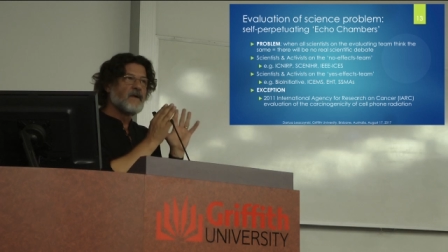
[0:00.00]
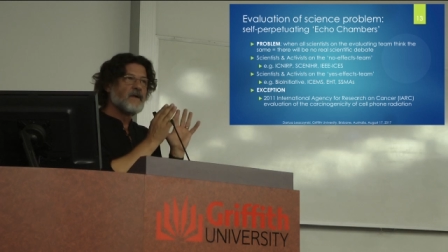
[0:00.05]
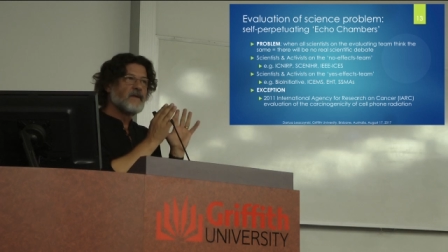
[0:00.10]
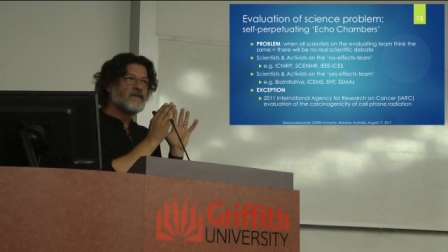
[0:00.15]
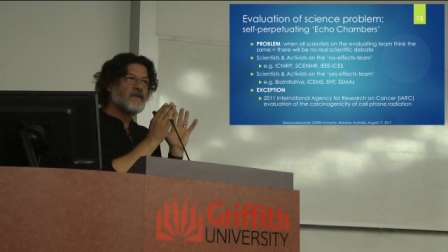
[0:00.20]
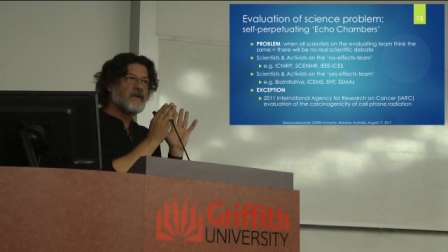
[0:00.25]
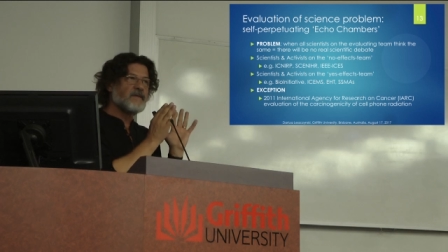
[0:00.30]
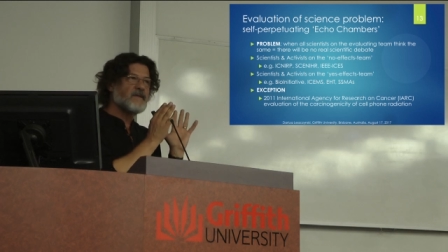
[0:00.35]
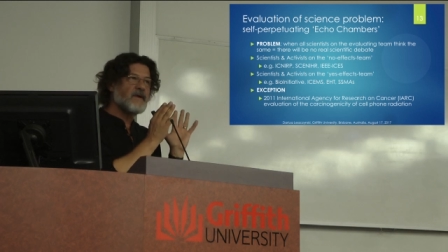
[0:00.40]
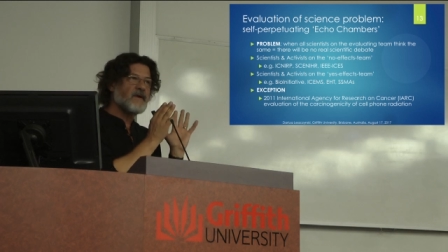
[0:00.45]

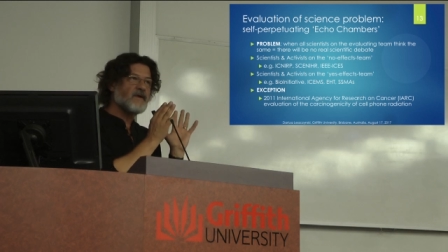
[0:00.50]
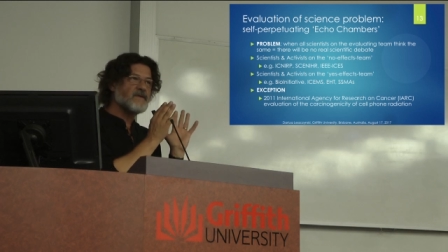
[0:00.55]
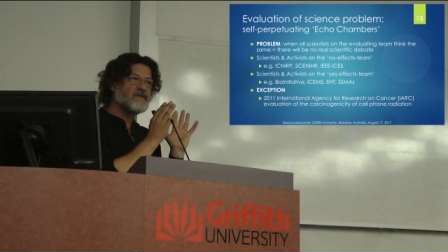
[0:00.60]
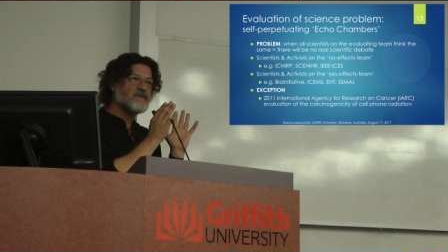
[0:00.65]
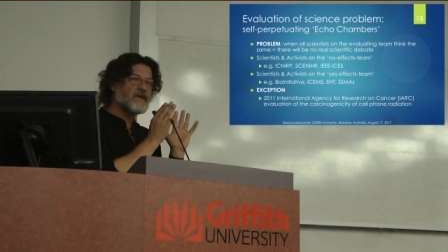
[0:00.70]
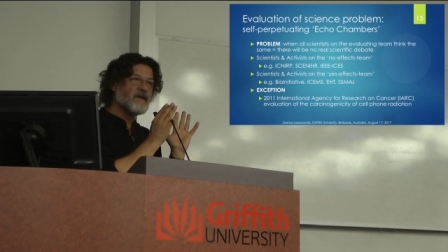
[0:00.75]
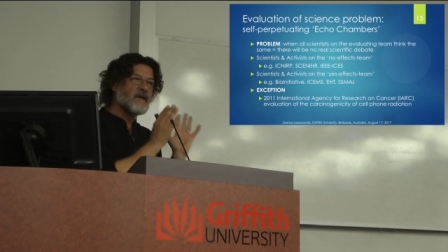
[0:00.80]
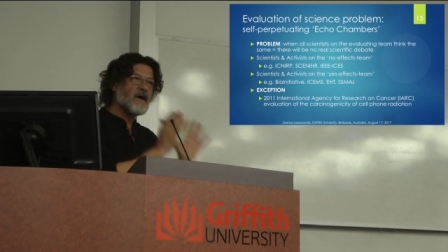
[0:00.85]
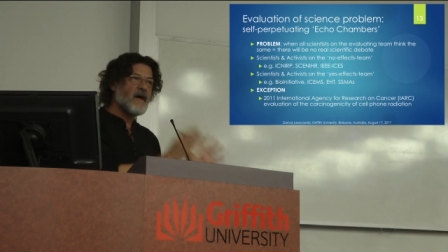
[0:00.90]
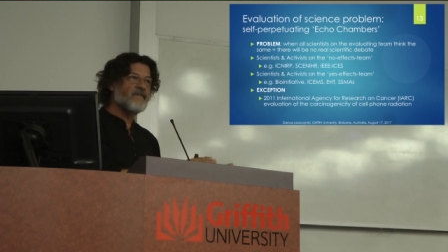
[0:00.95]
that there is
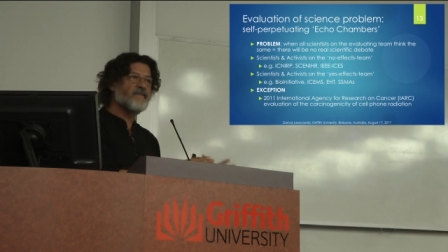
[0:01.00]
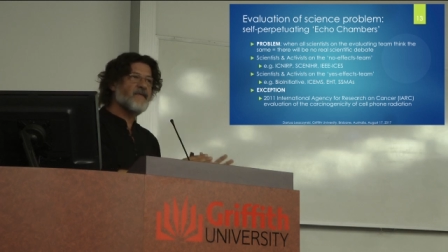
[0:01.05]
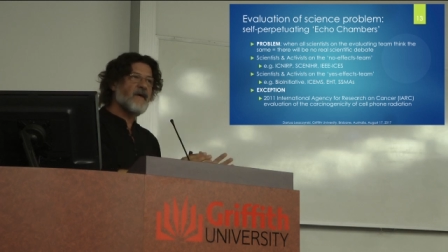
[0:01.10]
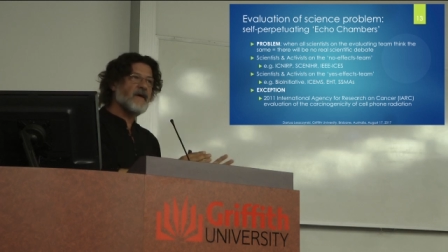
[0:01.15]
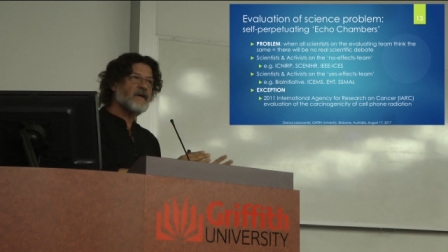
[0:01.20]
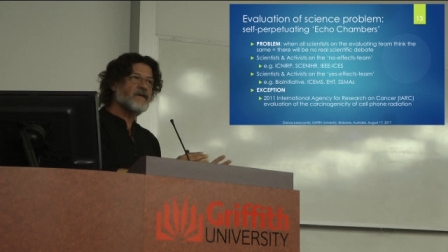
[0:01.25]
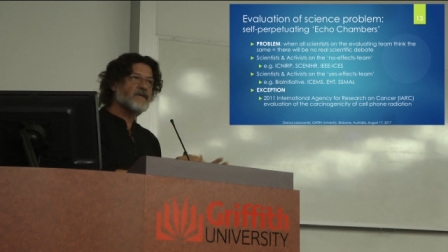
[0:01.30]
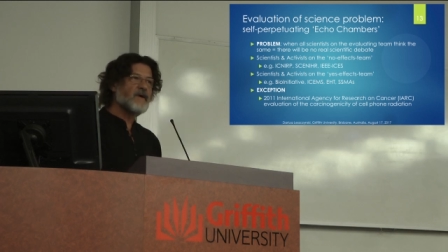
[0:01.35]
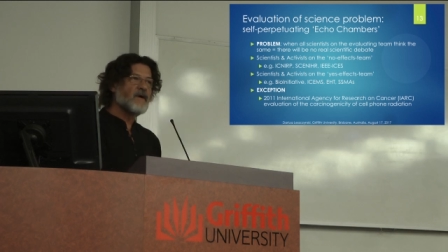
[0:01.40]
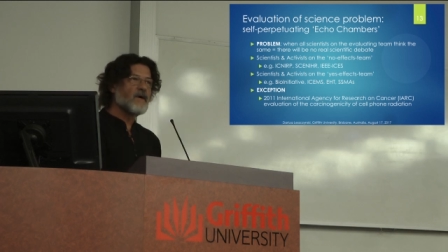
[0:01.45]
effect
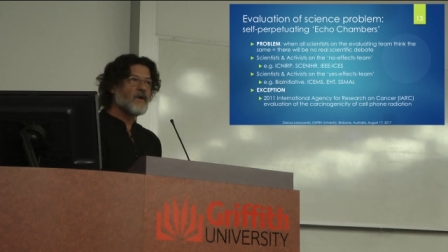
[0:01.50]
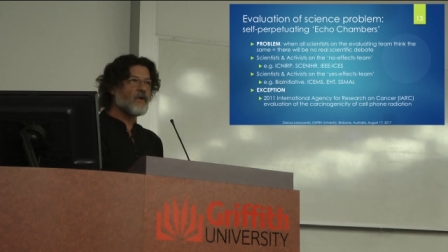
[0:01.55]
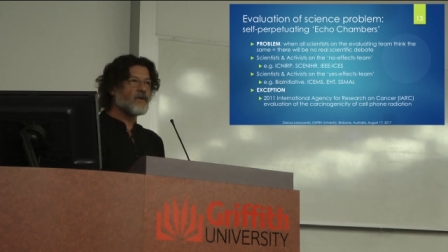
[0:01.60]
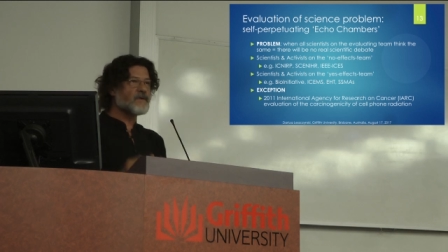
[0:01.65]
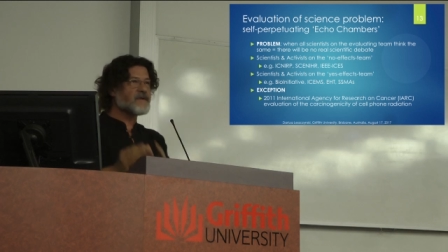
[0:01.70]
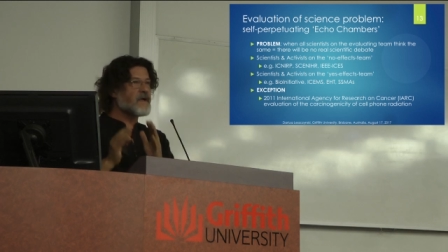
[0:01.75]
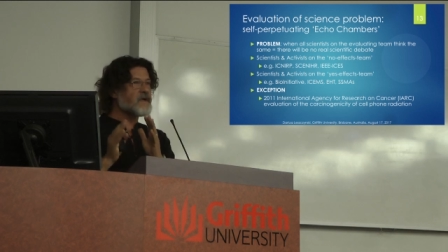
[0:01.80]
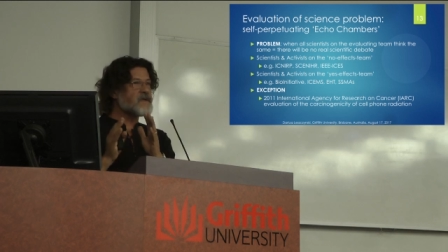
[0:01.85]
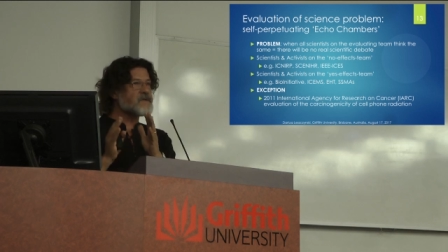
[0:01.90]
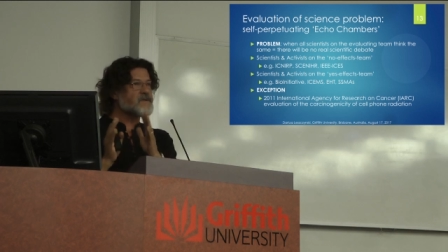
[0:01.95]
or
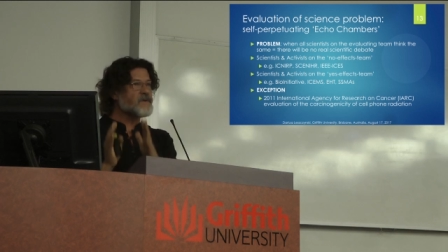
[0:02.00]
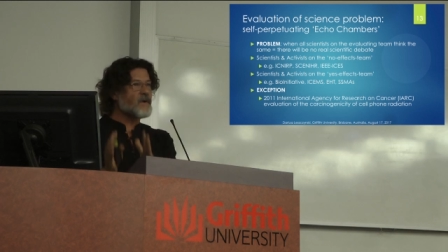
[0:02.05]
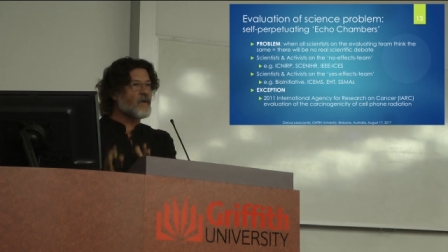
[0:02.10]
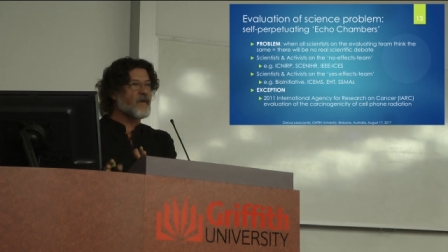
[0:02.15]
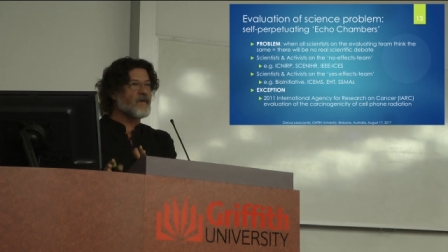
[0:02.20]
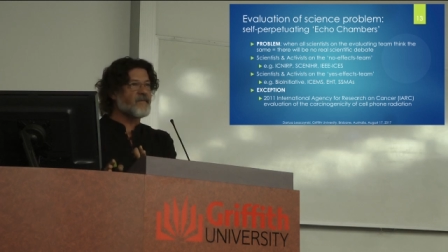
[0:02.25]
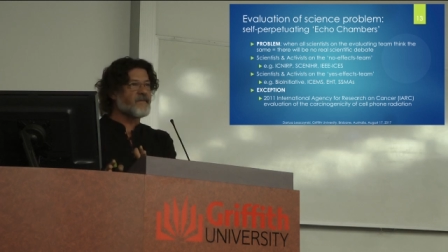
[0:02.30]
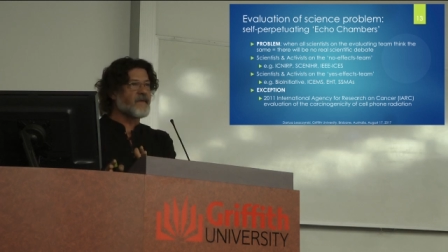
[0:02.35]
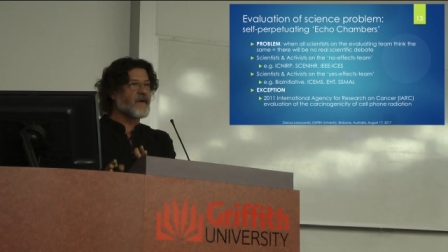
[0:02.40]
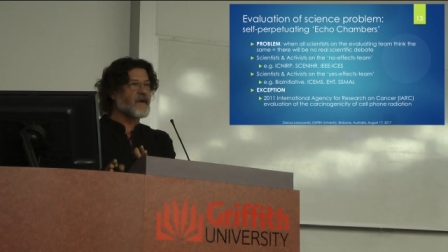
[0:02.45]
there is no
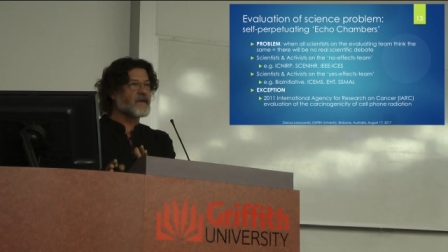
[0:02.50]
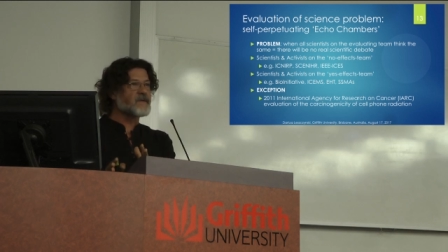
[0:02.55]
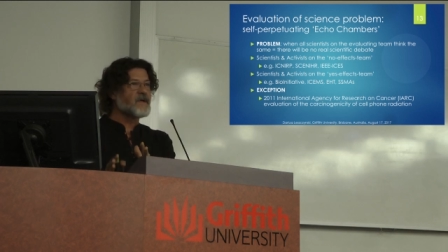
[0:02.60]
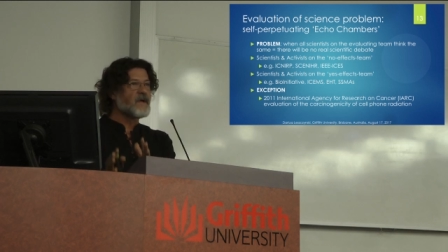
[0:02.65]
effect.